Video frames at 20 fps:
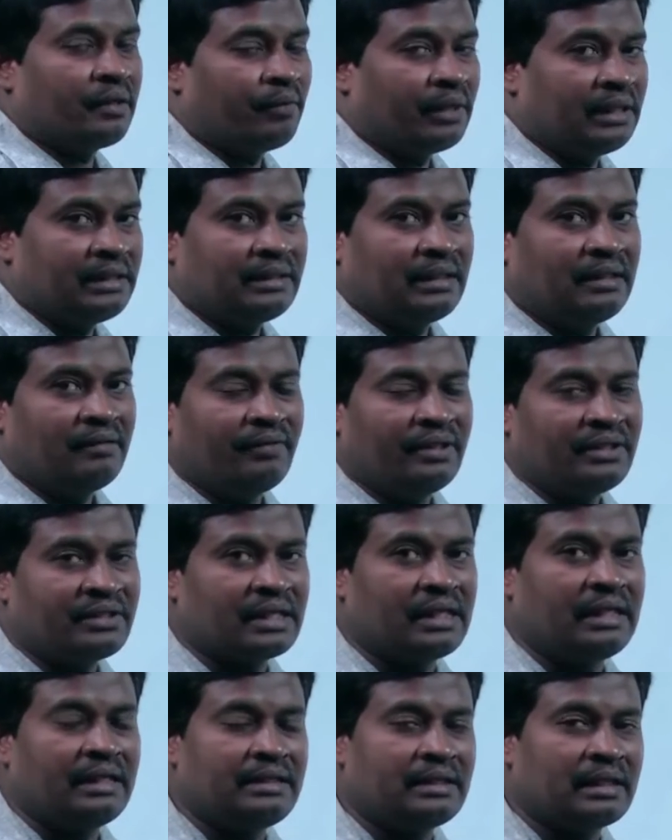What is the living
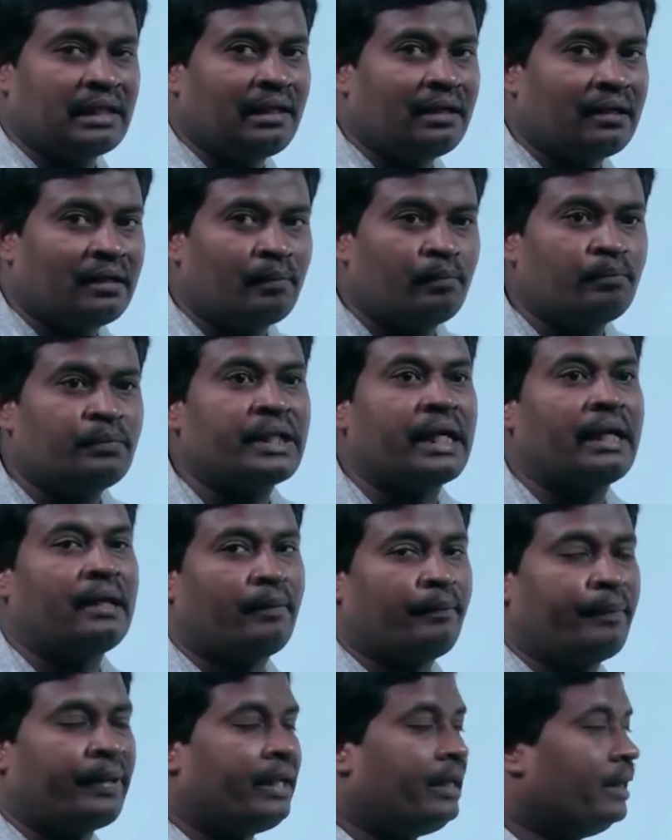cell in xylem?
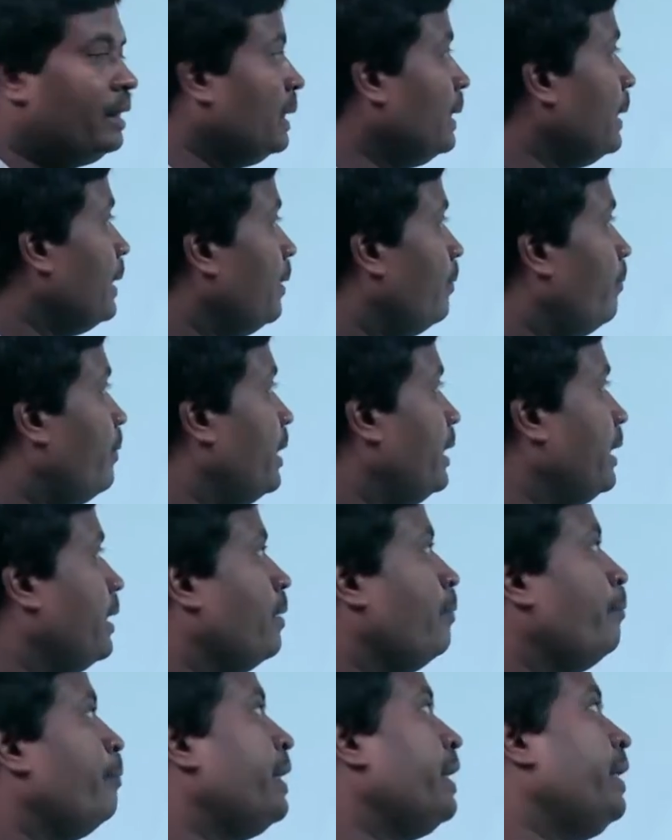Xylem parenchyma. But
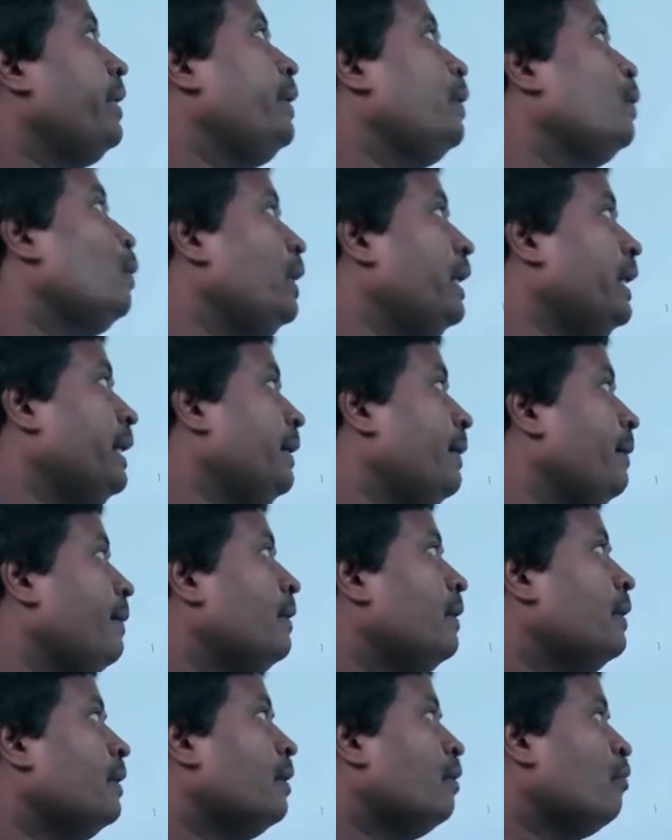comparatively,
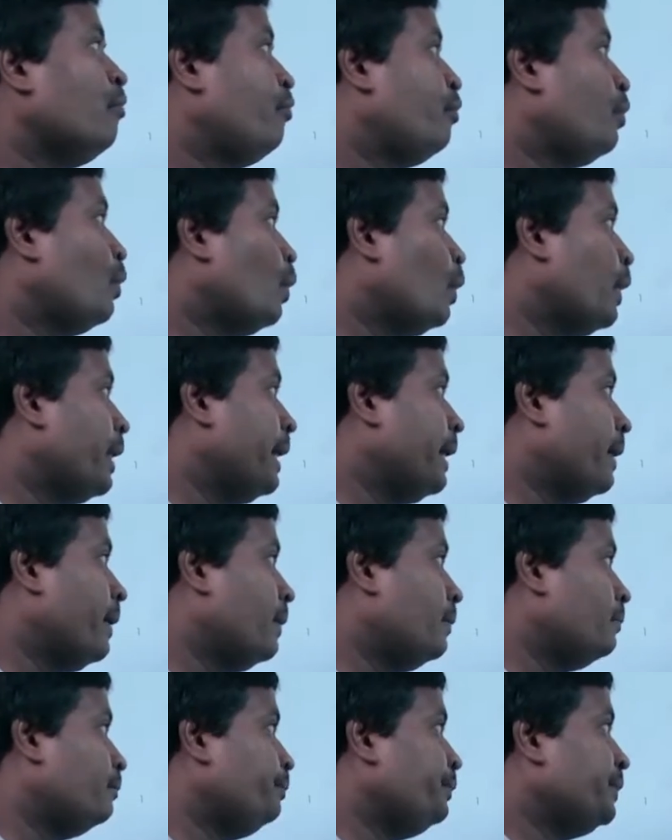
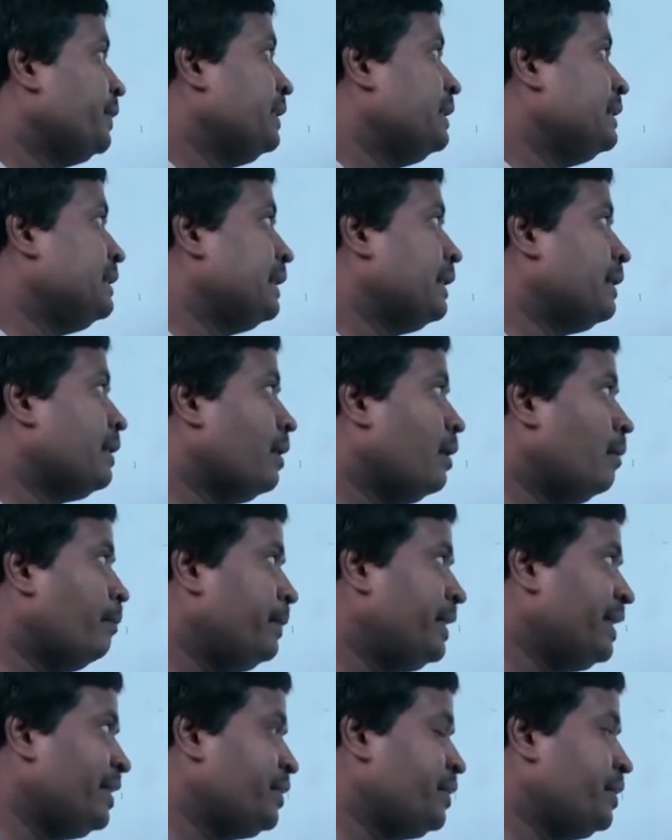phloem is a
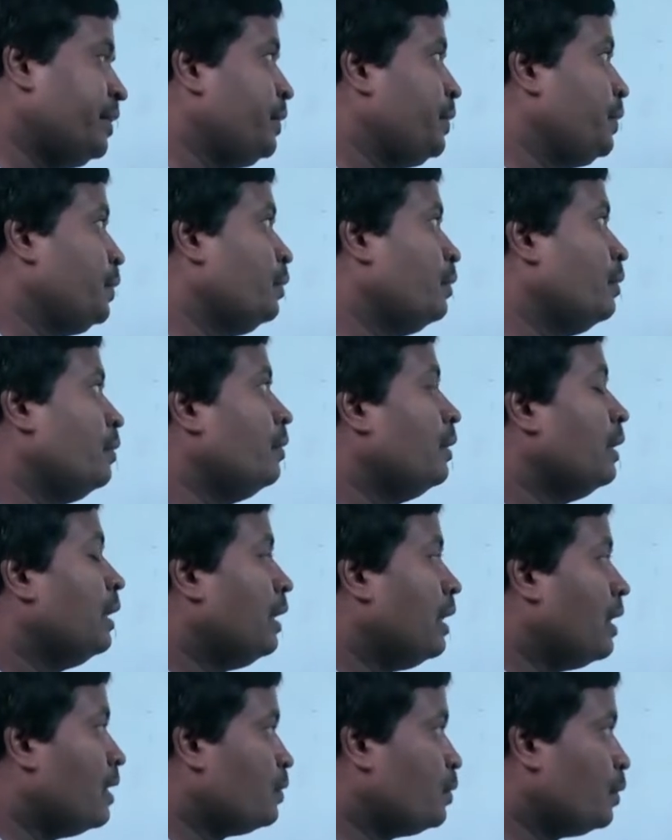complex tissue,
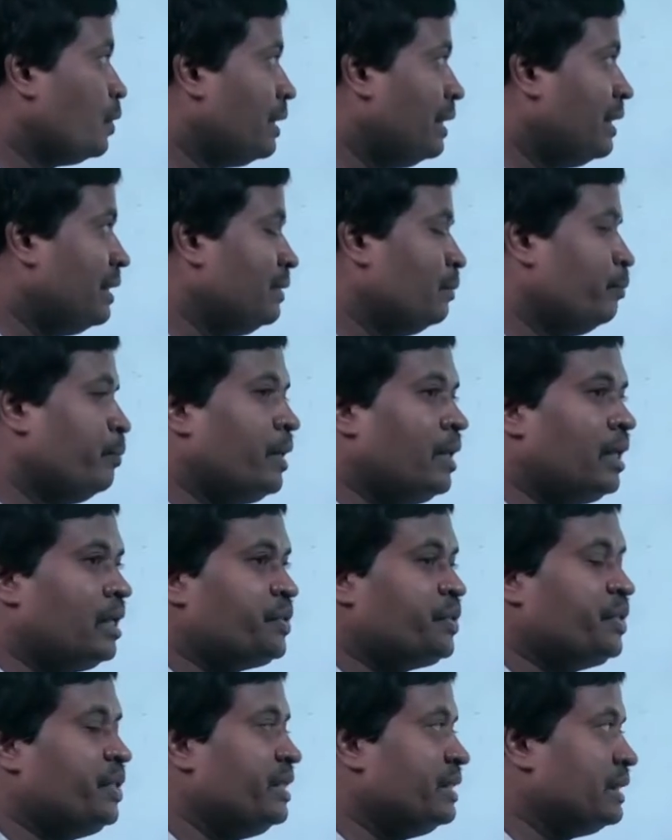also called as a
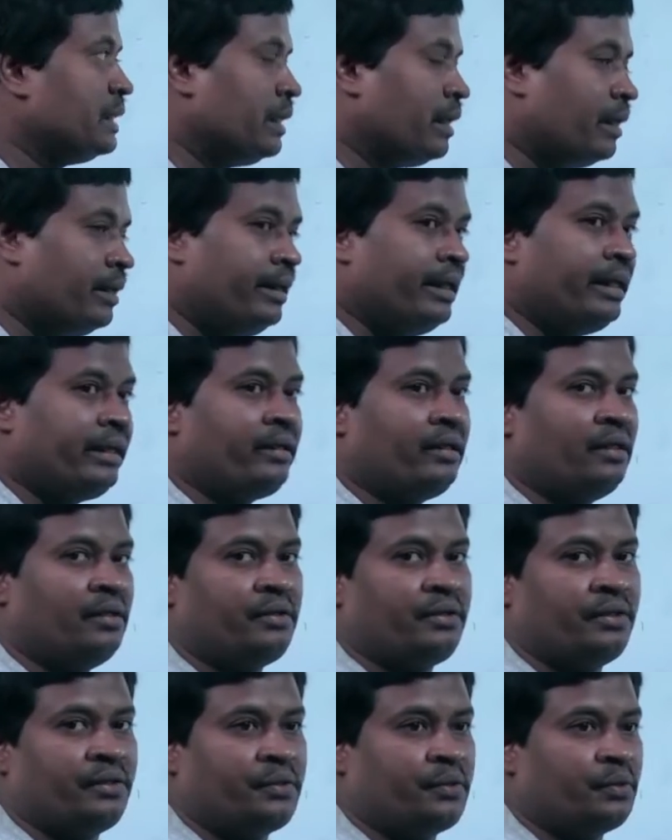bast. It is a conducting
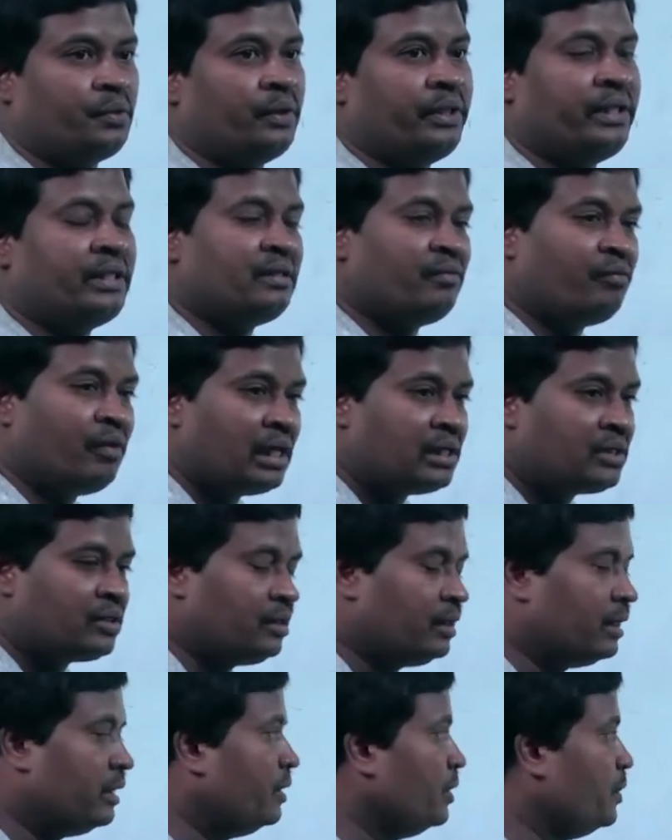tissue, it is a
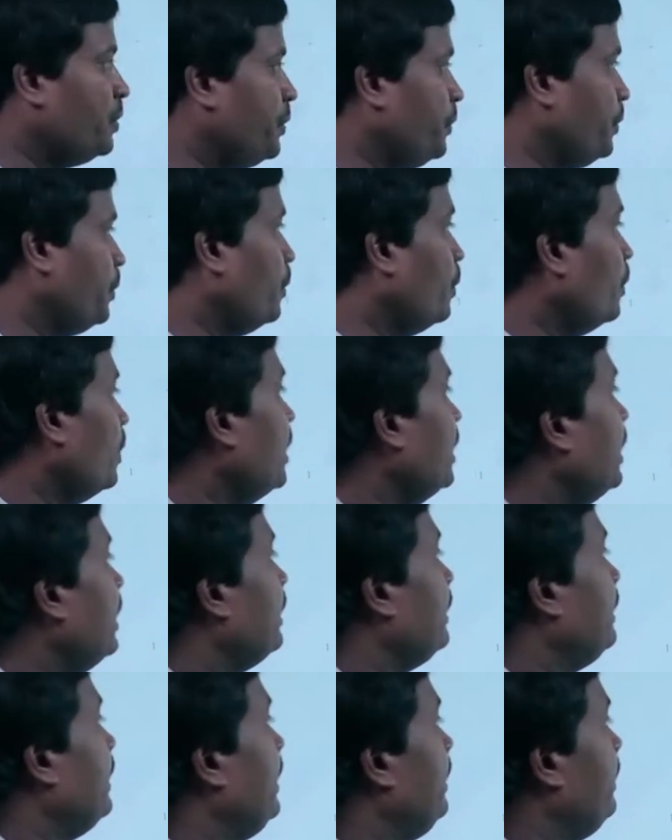vascular tissue.
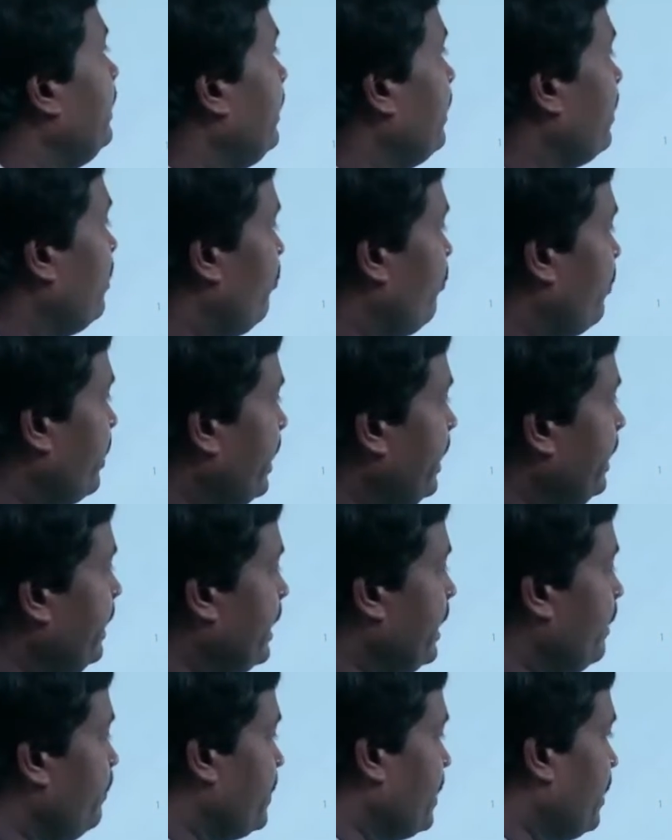Then there are 5
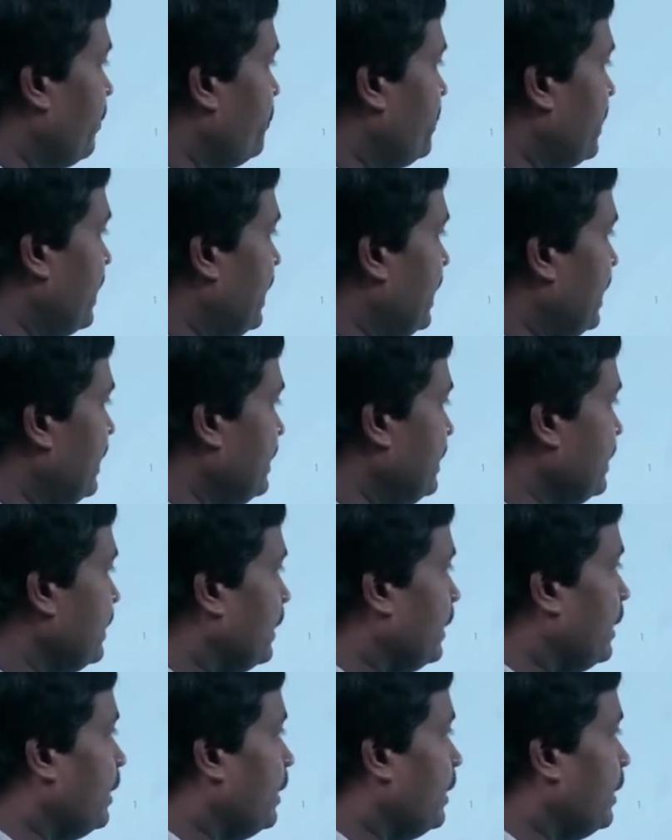types of cells.